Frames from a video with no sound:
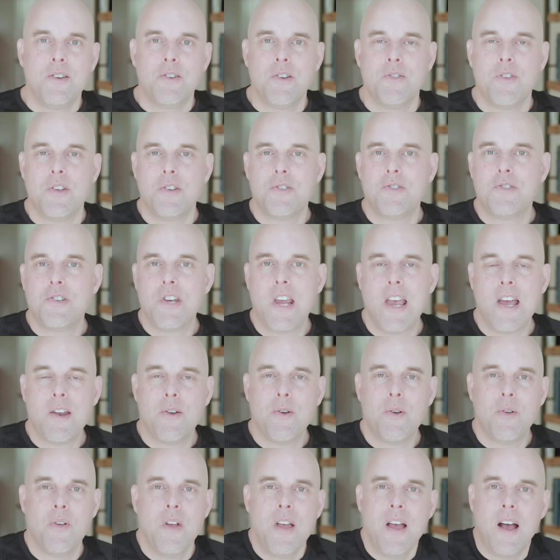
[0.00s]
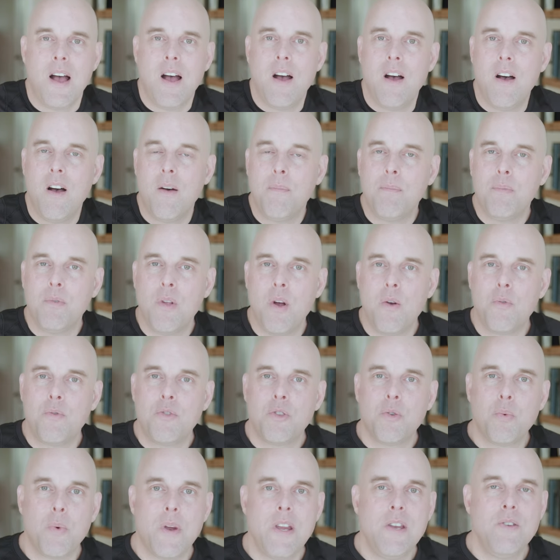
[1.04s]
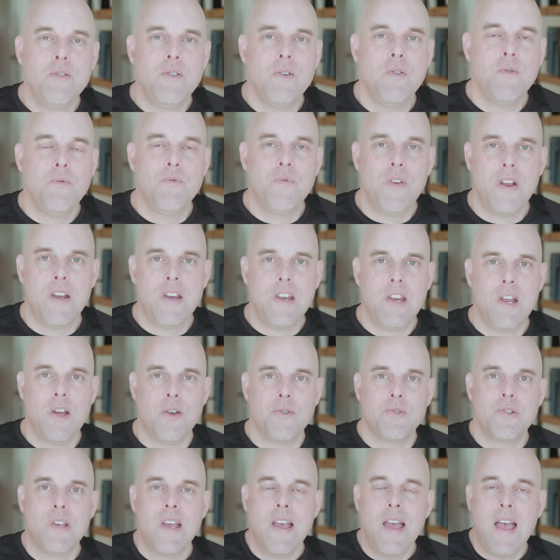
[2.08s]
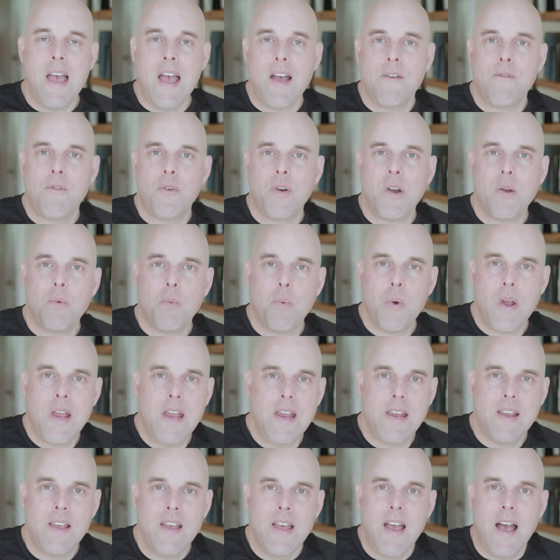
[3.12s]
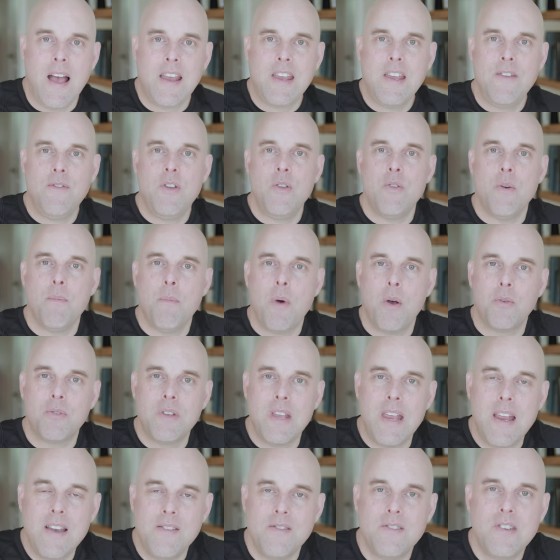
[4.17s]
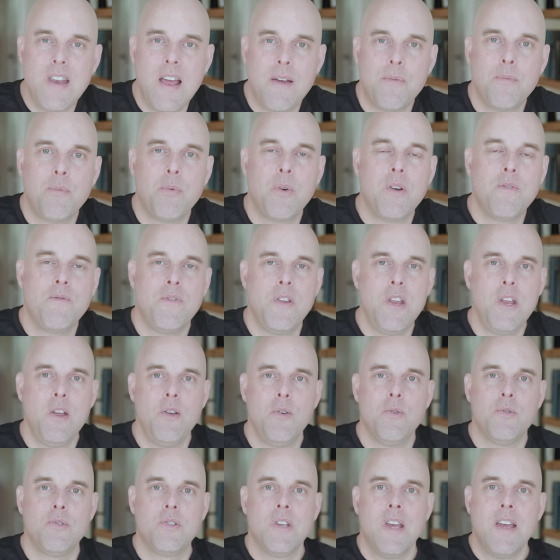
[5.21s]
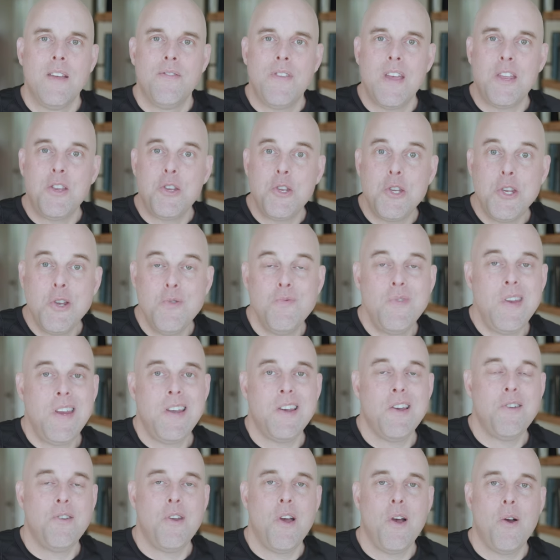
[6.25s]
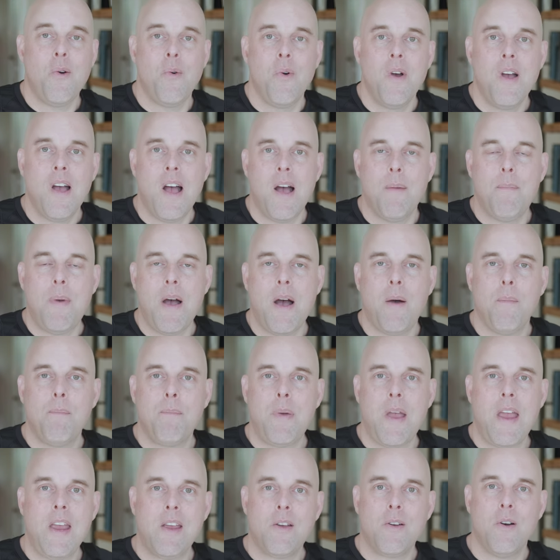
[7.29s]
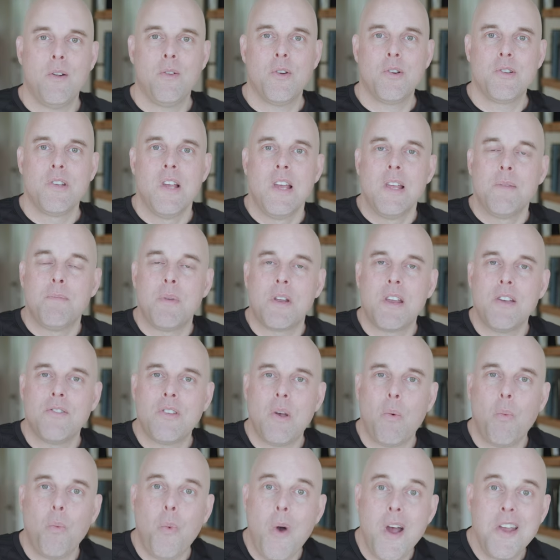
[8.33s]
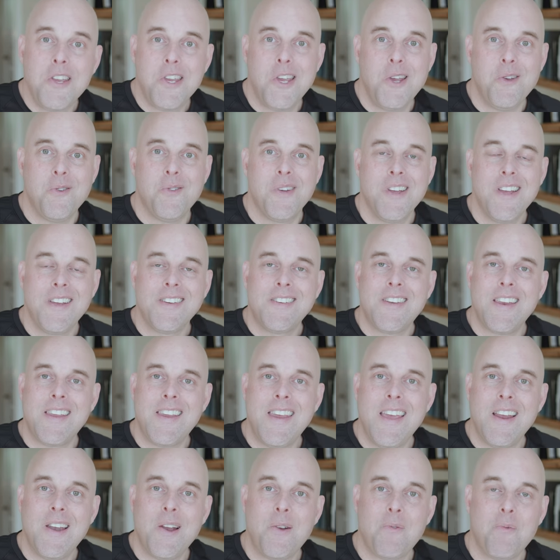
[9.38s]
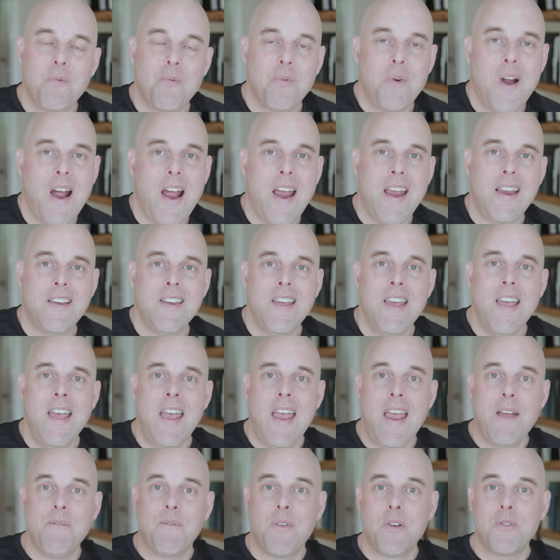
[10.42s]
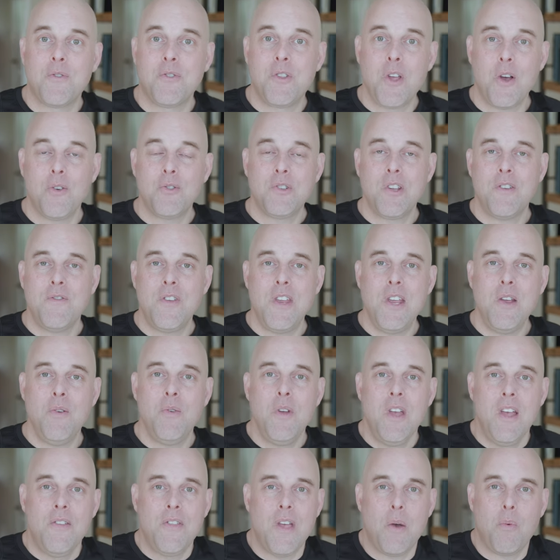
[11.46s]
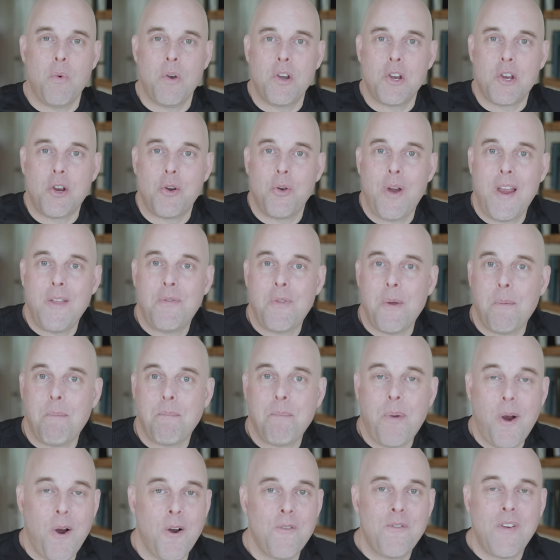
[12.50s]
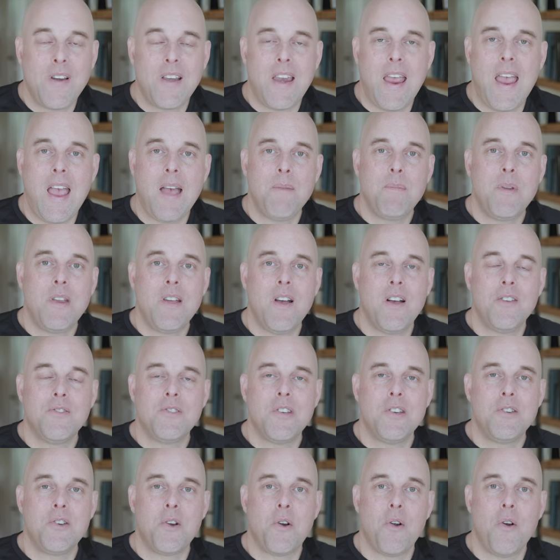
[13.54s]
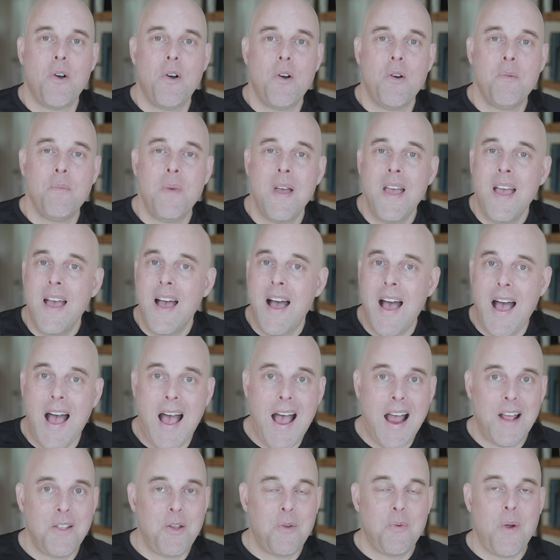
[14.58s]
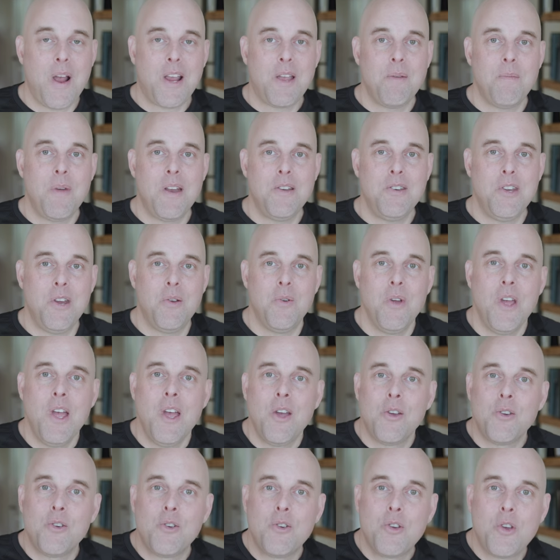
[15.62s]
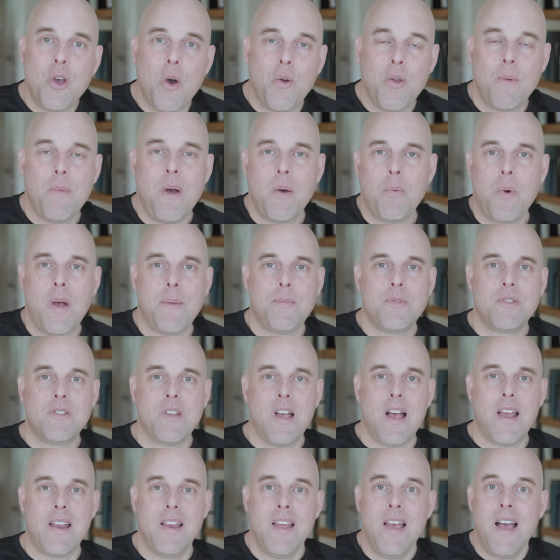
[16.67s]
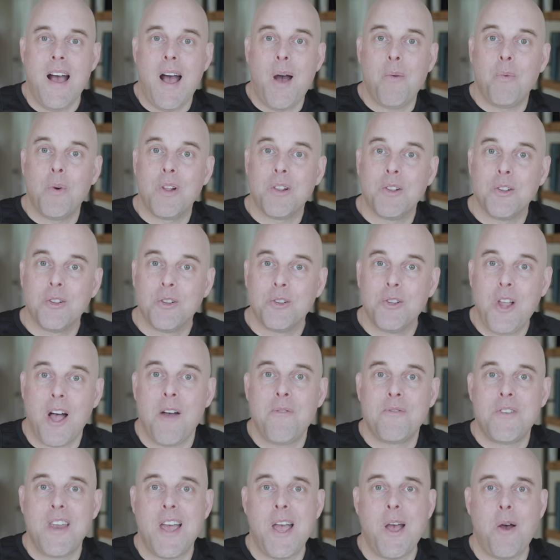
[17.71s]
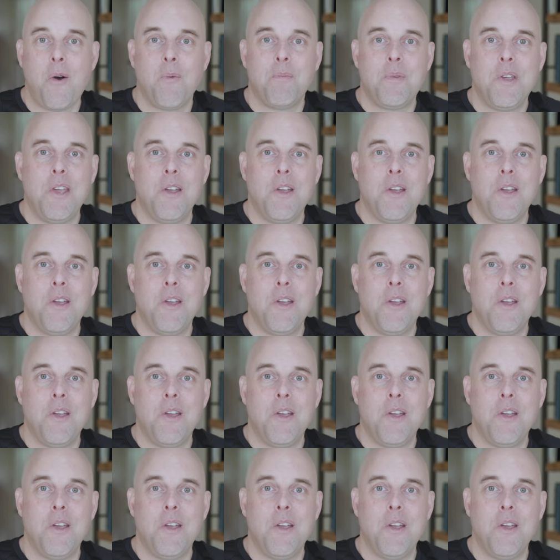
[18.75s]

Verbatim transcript: to this channel. I upload three new videos every week. I give you the most in-depth reviews that you need to know about paint colors because I want you to get it right. And for those of you that want to create the perfect ambiance in your home, highly recommend you go to my website. I would love to help